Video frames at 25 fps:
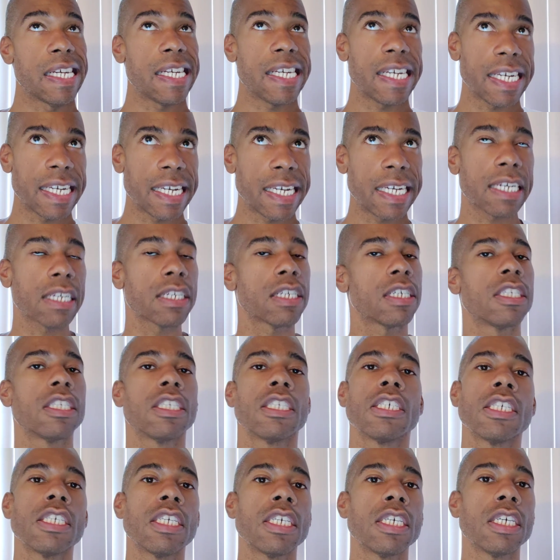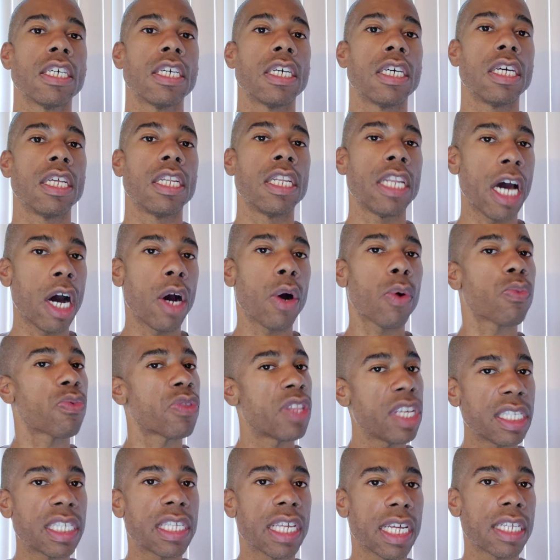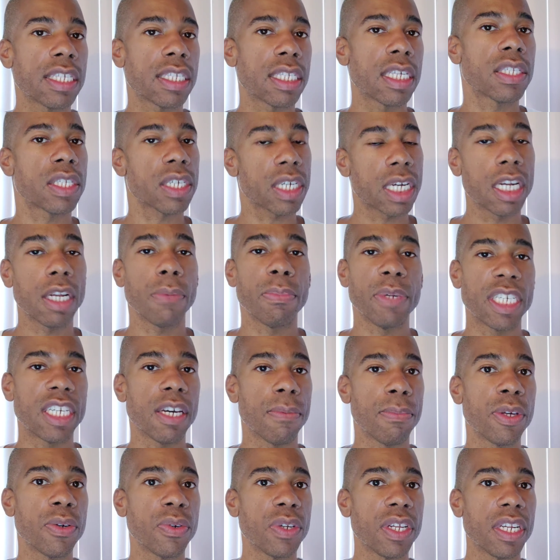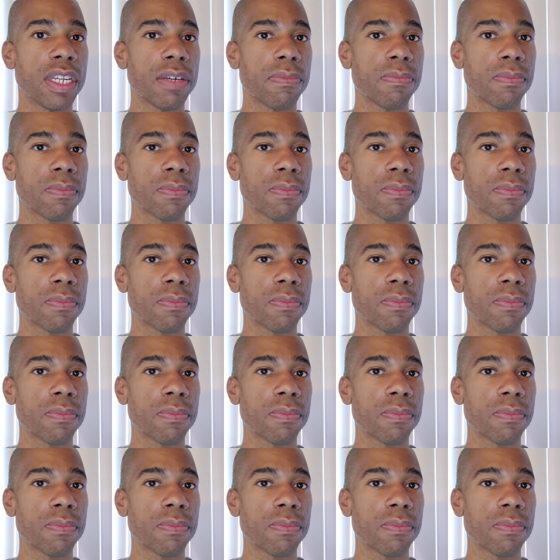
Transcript: no, these sentences are going to be commuted.